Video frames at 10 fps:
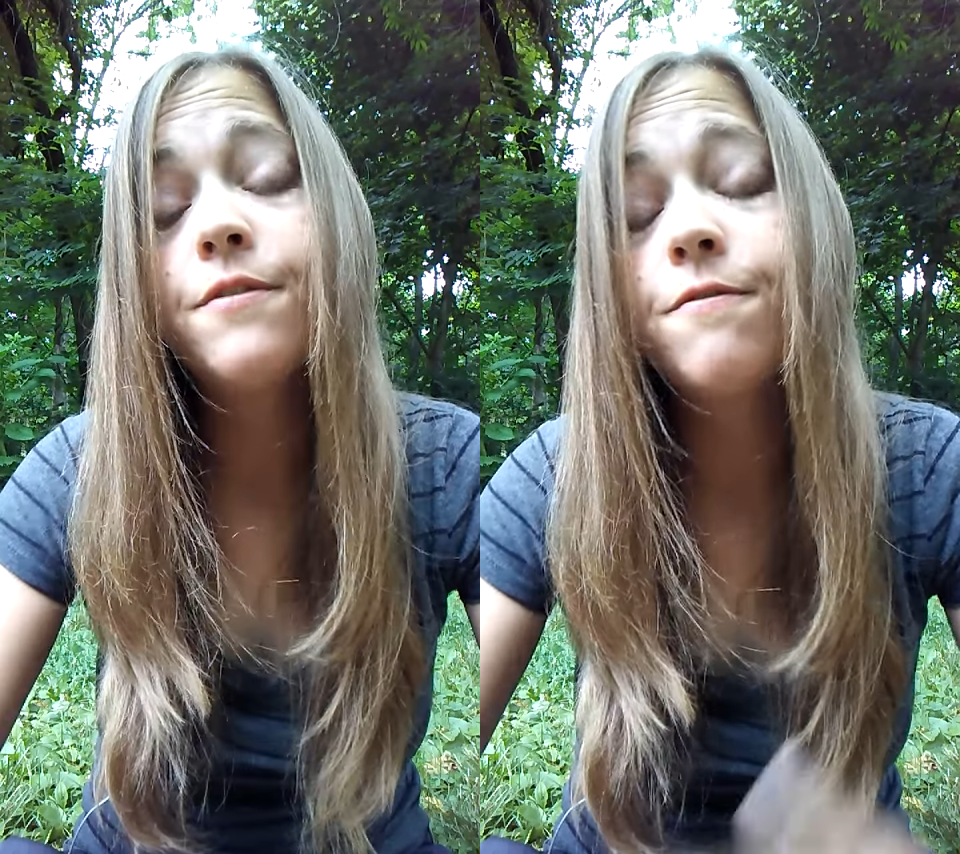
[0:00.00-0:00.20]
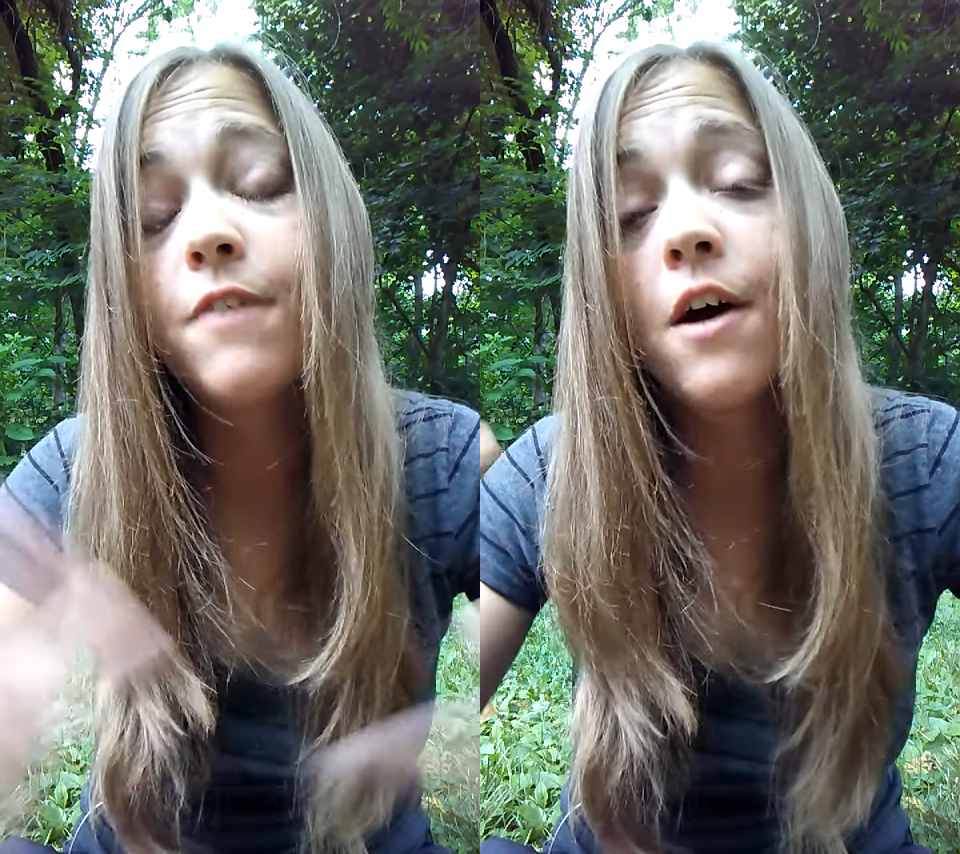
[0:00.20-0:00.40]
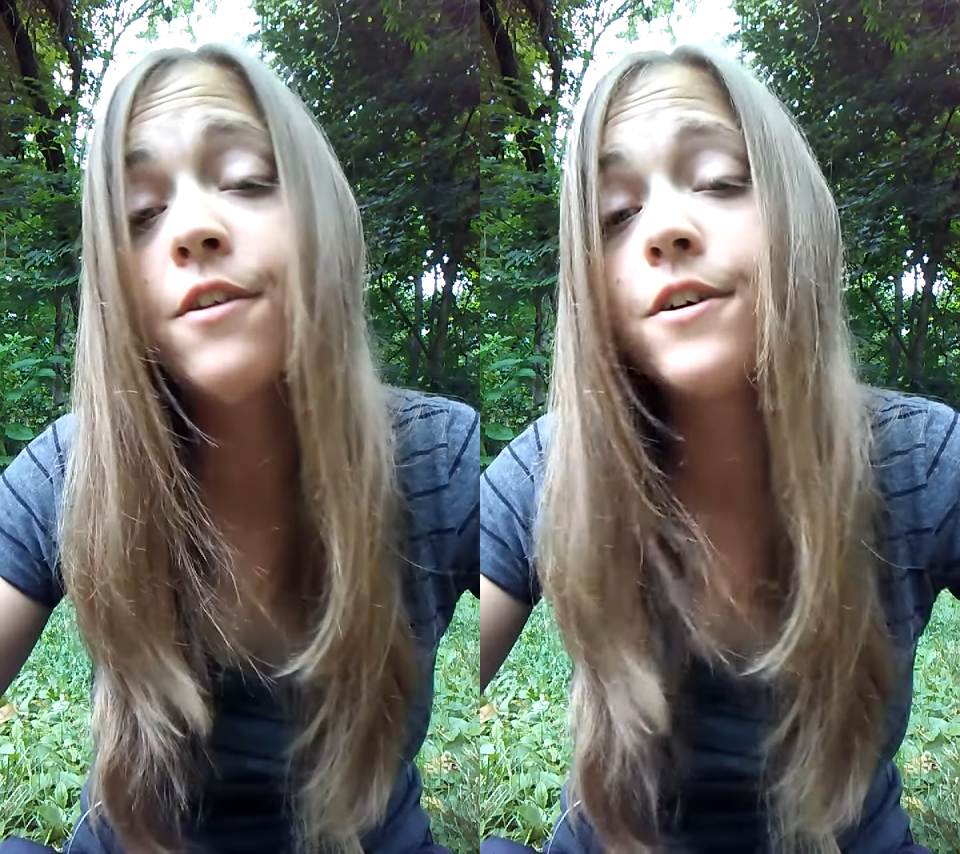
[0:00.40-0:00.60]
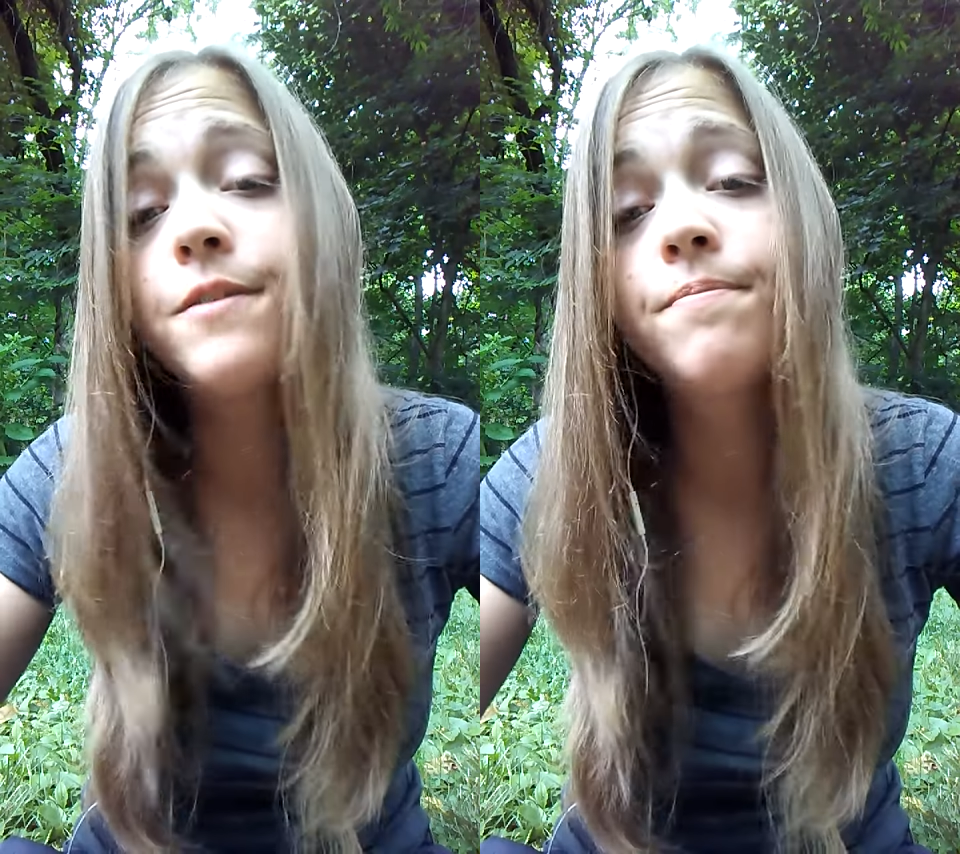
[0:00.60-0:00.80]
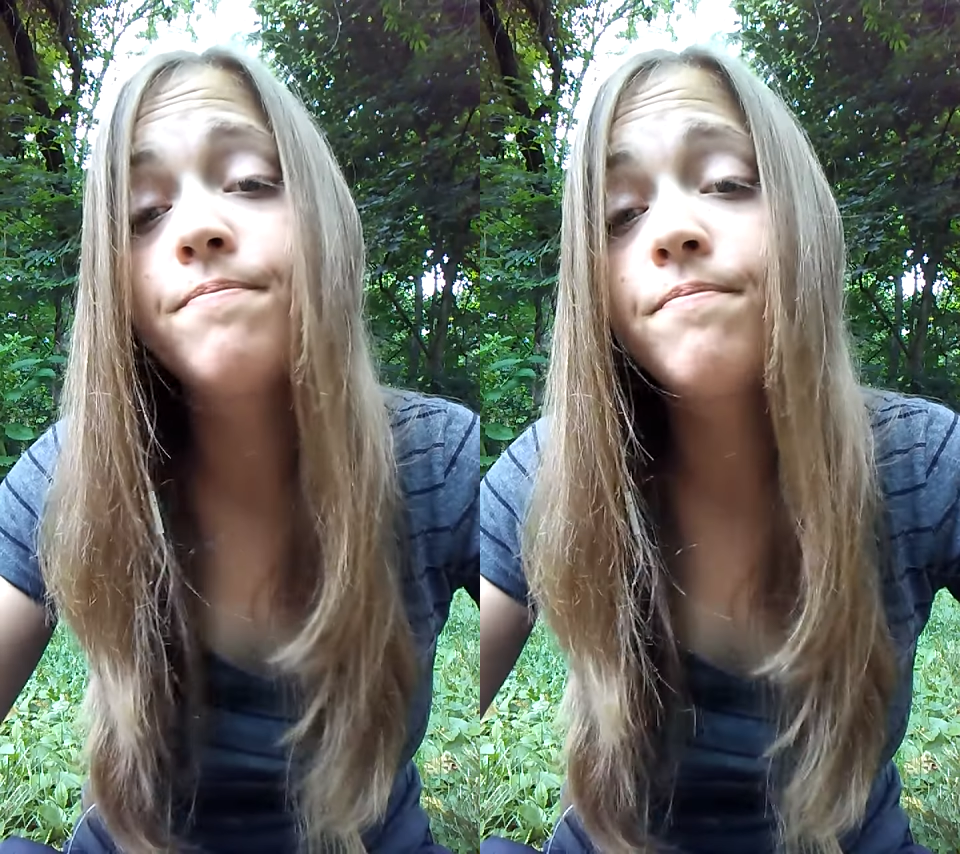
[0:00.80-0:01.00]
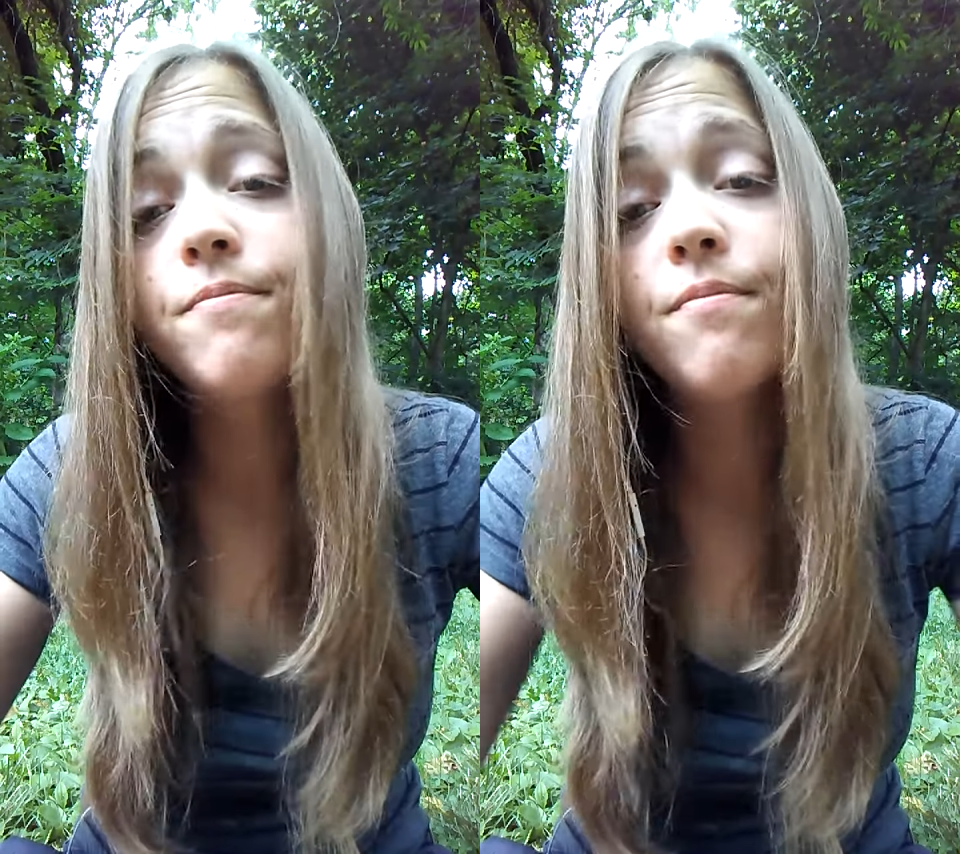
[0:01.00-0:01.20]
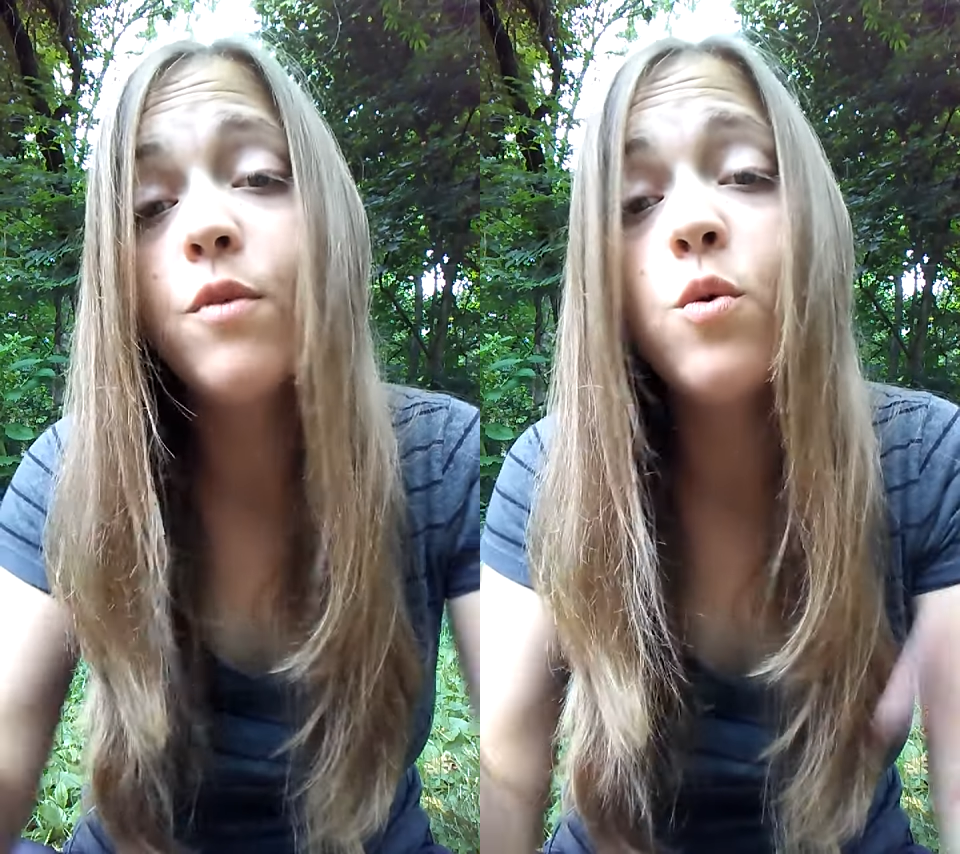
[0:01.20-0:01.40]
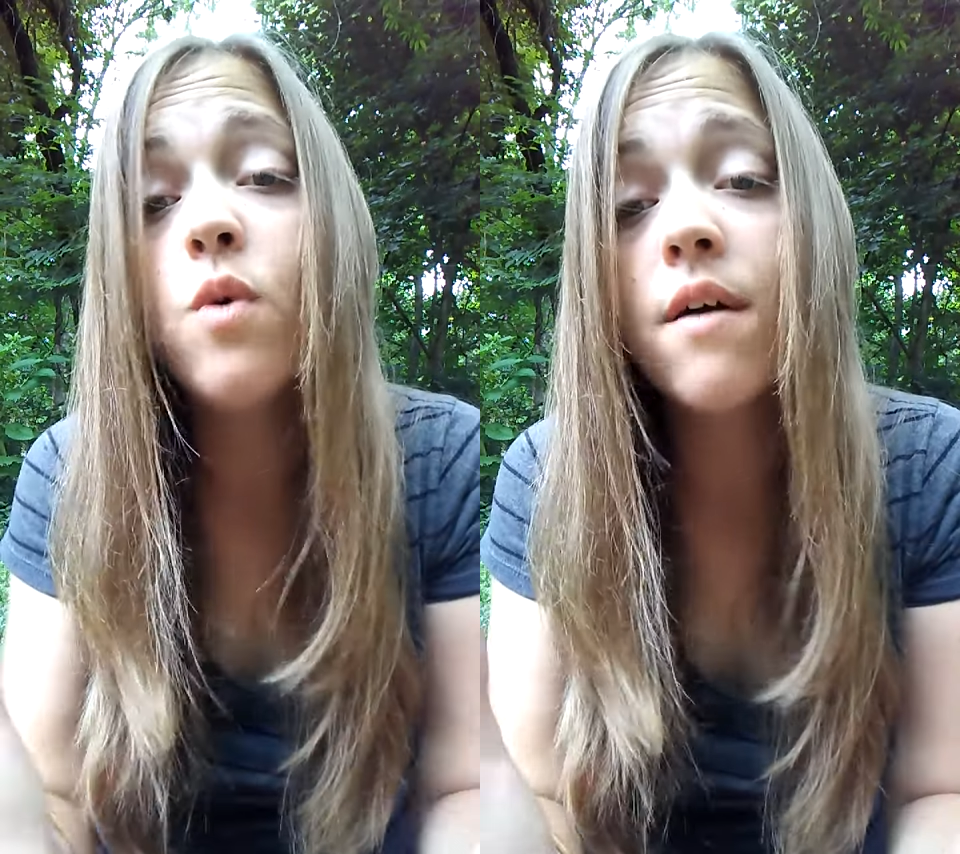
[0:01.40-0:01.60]
father,
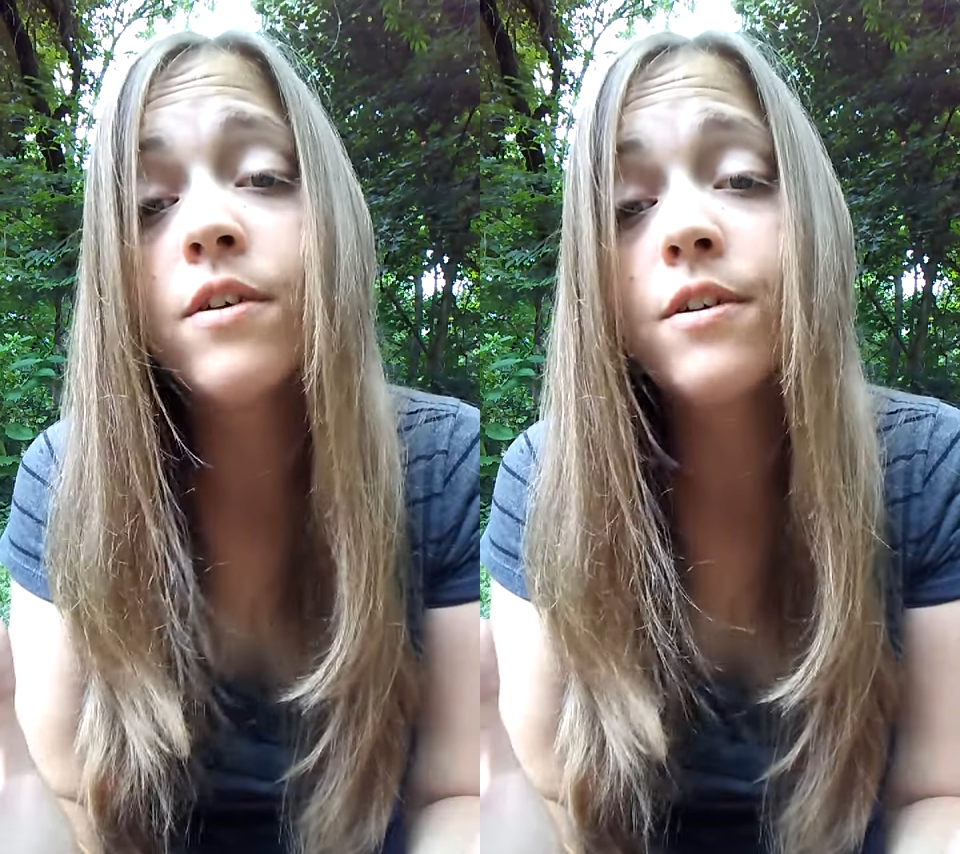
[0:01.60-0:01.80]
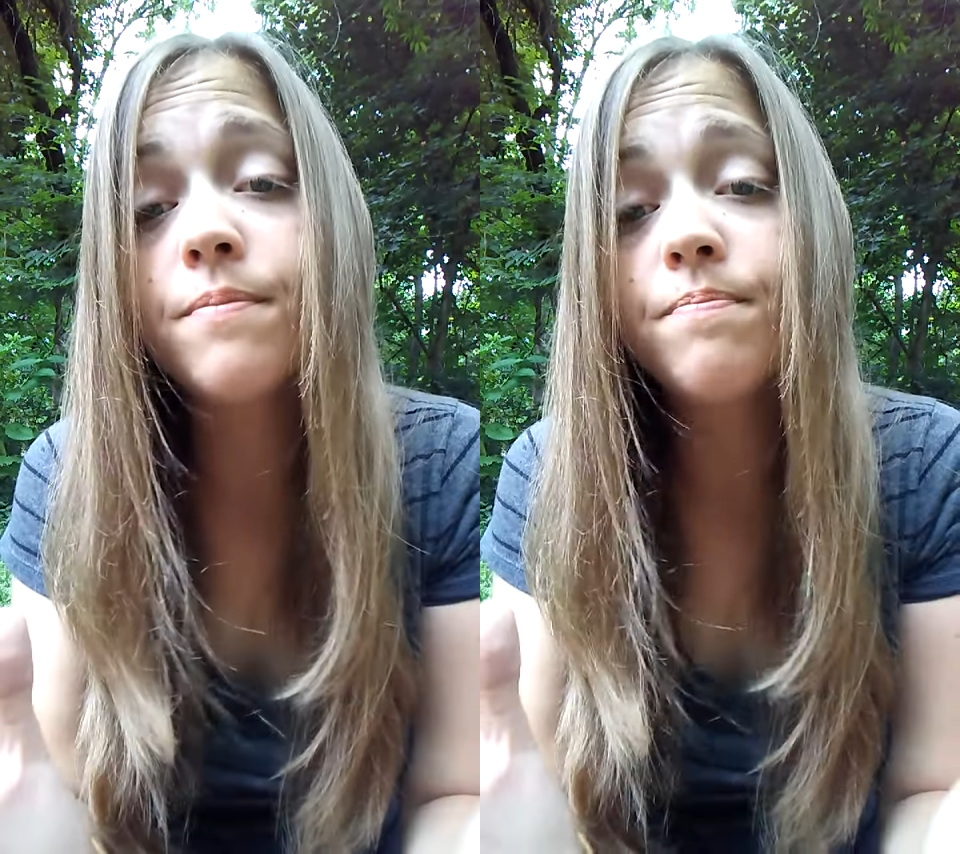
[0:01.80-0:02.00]
whoever,